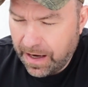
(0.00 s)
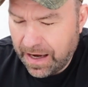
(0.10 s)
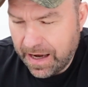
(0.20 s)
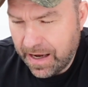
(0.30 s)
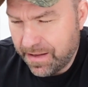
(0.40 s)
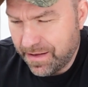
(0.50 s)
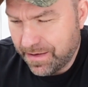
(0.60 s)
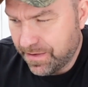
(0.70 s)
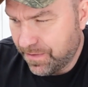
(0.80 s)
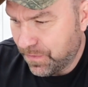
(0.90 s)
and
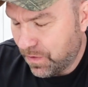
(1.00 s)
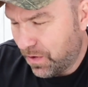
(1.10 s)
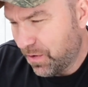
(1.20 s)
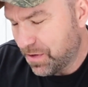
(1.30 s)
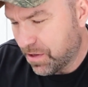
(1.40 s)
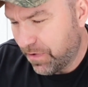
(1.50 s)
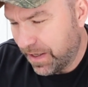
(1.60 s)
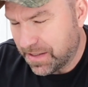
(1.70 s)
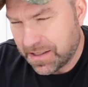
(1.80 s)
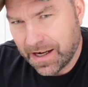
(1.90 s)
although it's a
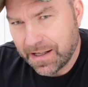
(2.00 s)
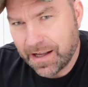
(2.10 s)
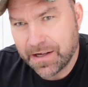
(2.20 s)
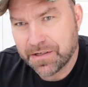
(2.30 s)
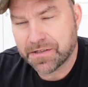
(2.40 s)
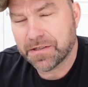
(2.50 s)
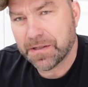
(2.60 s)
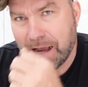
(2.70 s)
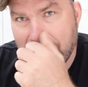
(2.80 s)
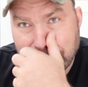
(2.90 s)
great sight, I
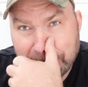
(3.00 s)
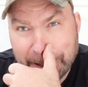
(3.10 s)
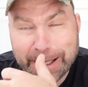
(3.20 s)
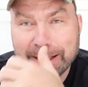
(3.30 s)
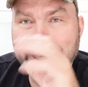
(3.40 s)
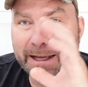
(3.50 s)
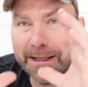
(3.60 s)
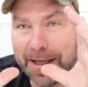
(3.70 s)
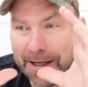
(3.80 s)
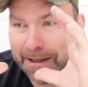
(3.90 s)
didn't like the
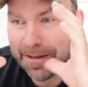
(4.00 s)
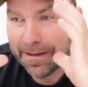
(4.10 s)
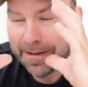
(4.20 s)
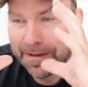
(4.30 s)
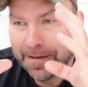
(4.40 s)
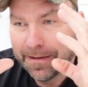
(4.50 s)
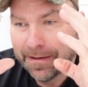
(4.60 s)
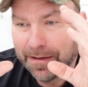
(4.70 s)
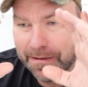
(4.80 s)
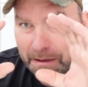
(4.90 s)
idea
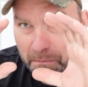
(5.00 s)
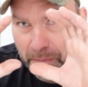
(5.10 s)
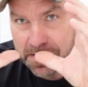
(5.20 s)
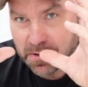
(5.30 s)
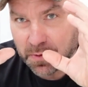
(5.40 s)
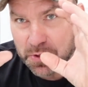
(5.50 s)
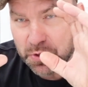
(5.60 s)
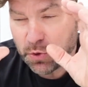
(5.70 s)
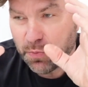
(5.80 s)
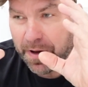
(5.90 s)
that bezel was
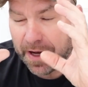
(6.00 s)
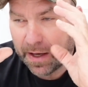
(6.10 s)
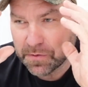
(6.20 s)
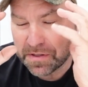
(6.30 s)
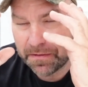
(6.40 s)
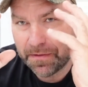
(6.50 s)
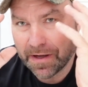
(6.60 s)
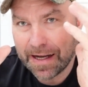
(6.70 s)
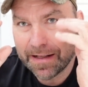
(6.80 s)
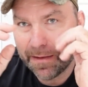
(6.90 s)
too big. It
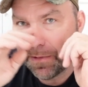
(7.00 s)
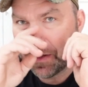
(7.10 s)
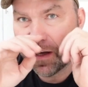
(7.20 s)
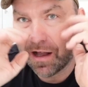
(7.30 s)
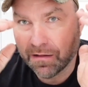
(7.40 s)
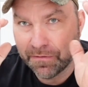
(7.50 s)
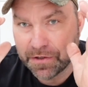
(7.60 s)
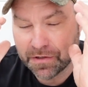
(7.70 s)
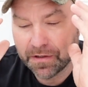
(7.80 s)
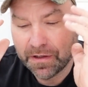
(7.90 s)
kind of gave me tunnel
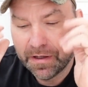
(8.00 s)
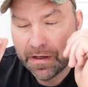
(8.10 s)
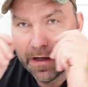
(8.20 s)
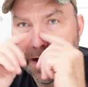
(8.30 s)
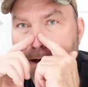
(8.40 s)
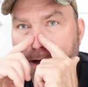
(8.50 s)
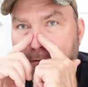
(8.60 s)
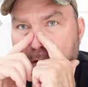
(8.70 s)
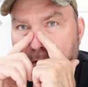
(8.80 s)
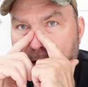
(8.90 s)
vision. If
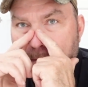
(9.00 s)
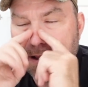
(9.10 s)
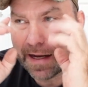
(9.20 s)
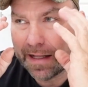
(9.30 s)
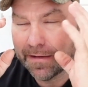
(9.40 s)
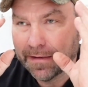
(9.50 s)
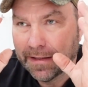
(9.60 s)
you know what I mean. I kind of,